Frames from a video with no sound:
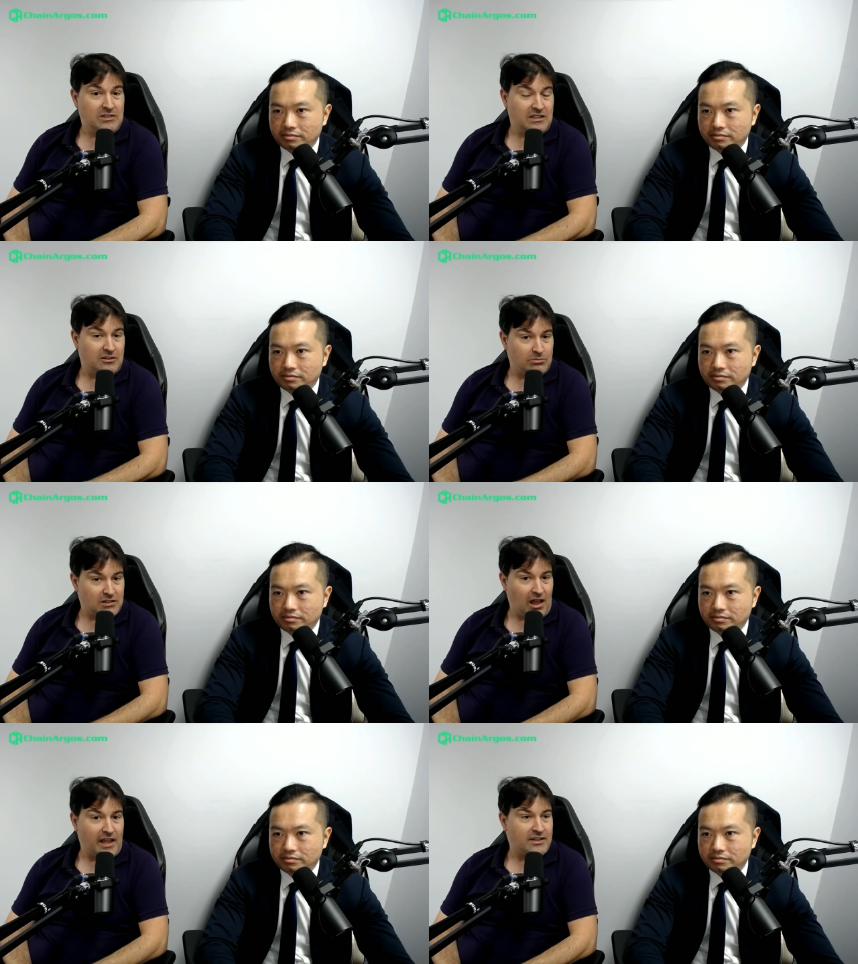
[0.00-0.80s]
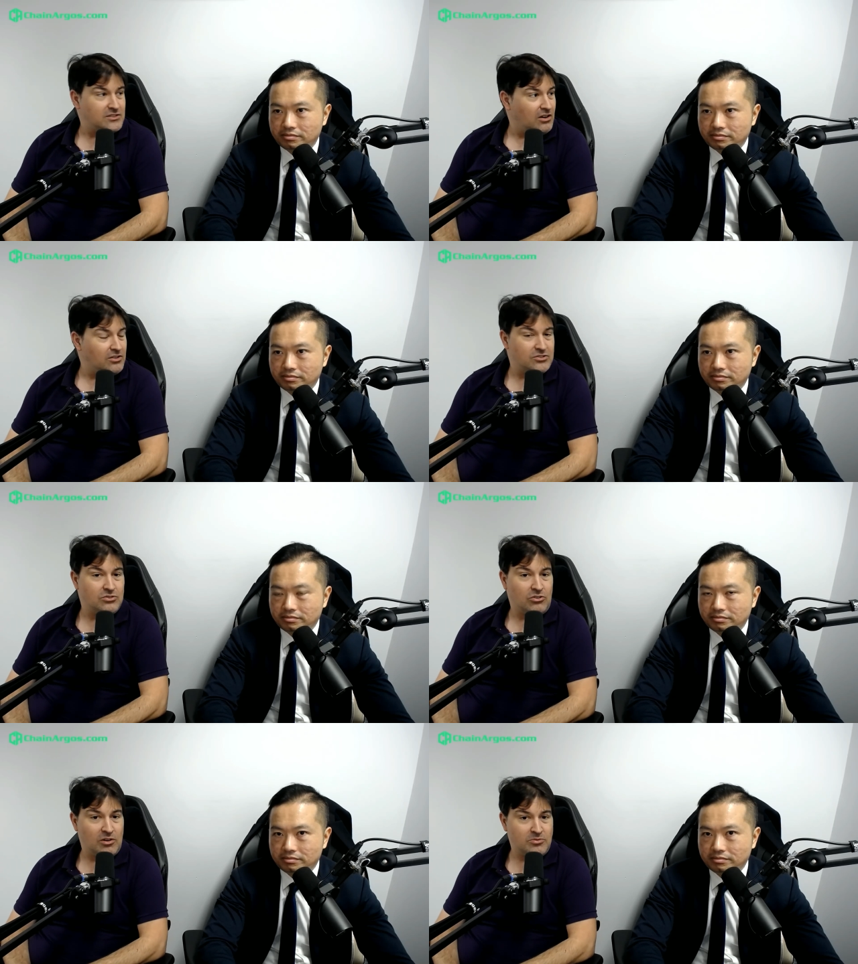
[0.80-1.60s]
Speaker 1: compliant onshore
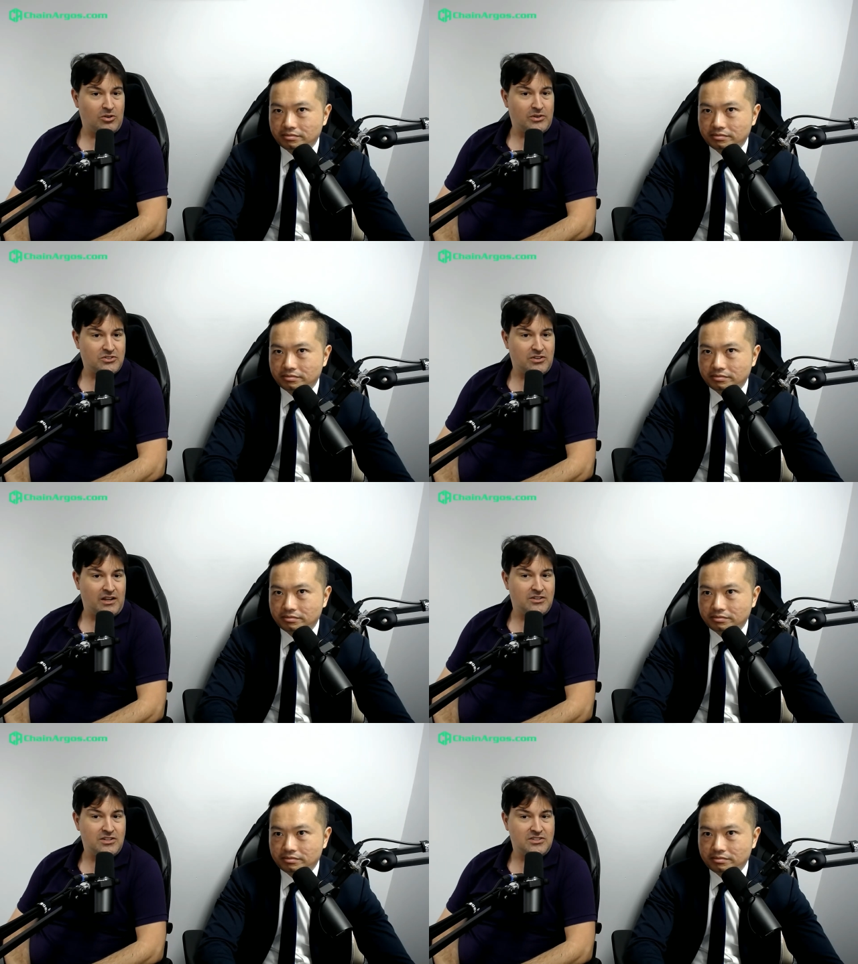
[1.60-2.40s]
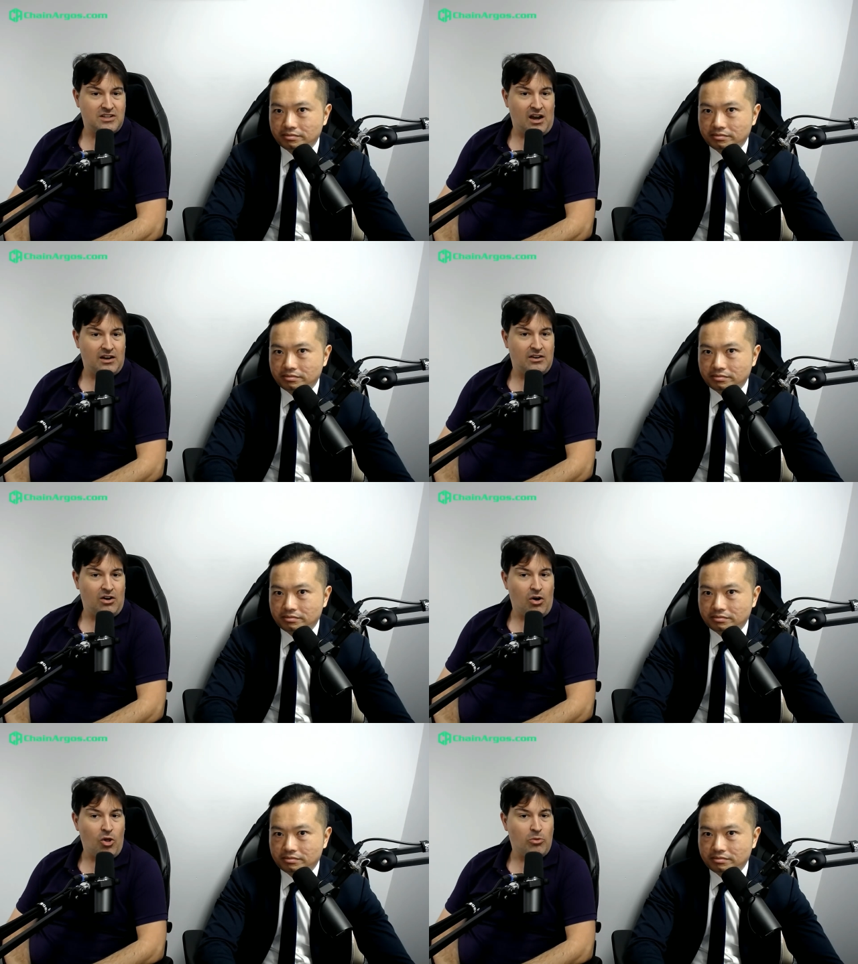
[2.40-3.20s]
crypto exchange has gotten
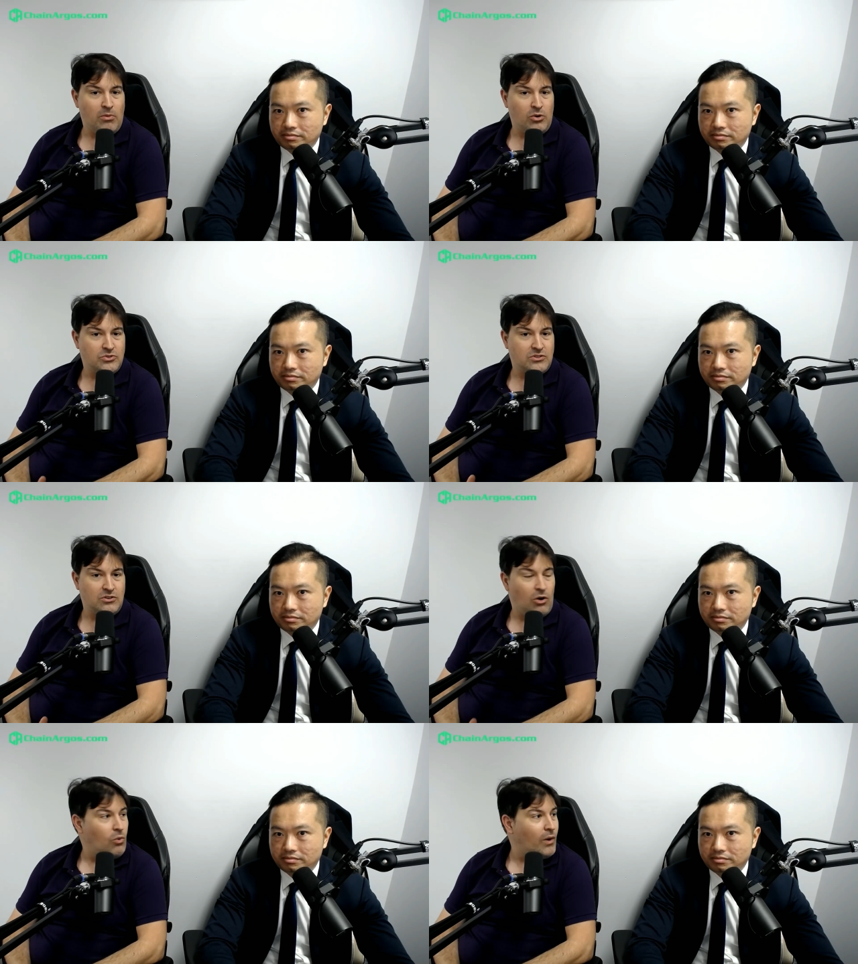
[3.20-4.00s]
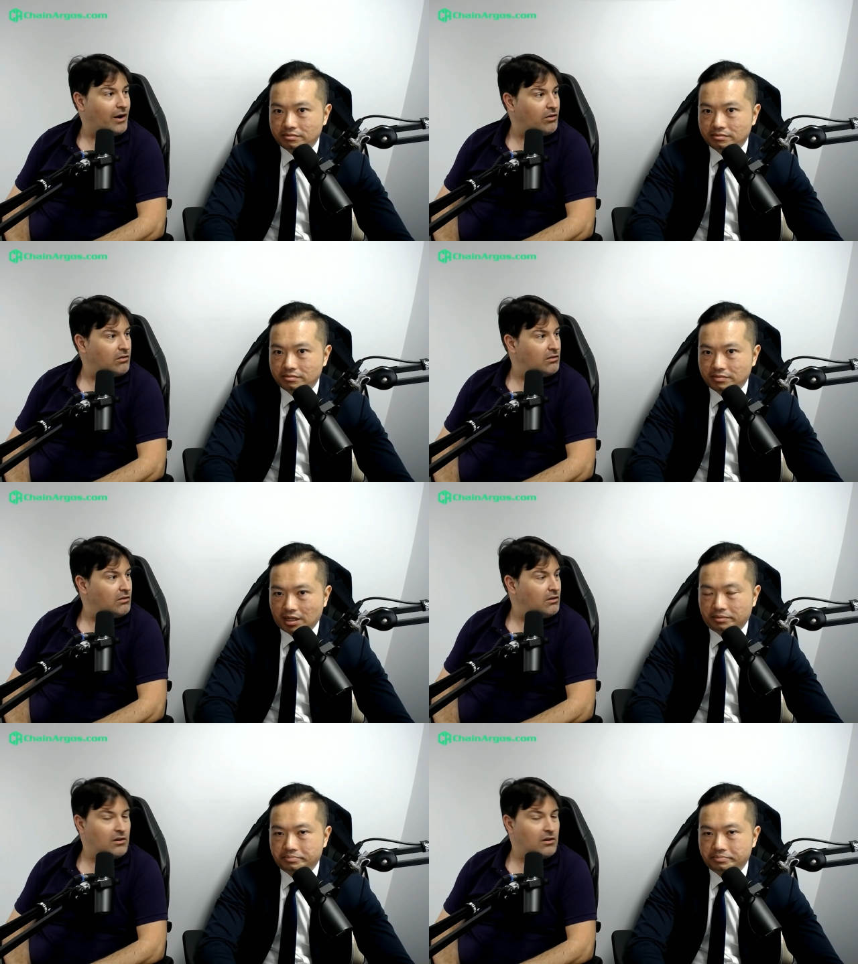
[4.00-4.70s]
almost nowhere. Yeah.